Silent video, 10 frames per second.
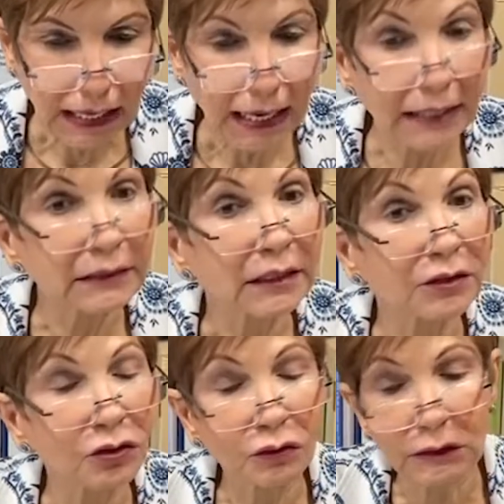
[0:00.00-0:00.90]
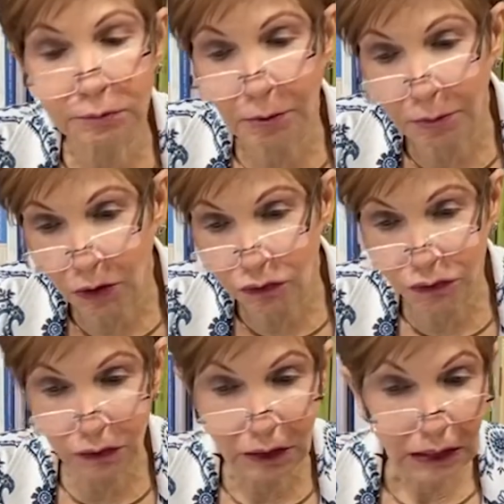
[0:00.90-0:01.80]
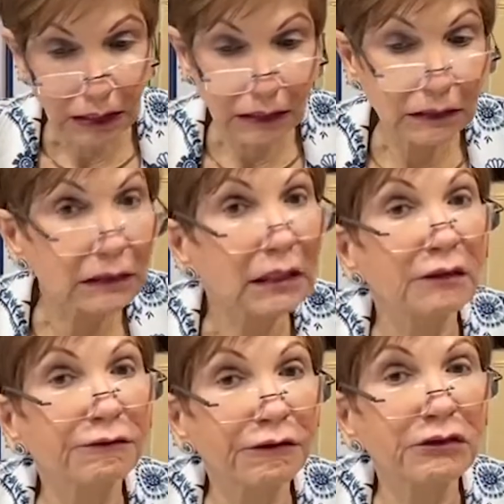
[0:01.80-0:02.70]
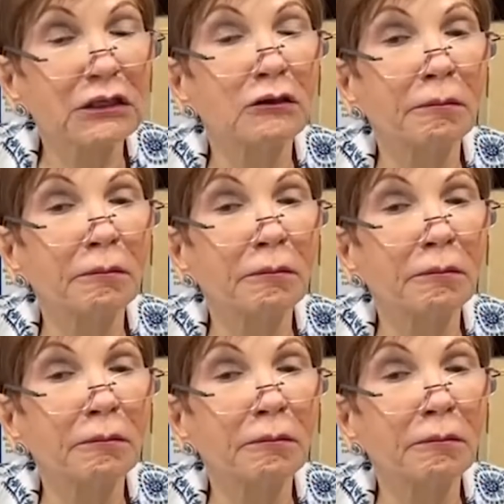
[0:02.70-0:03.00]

And the U.S. proposal is $52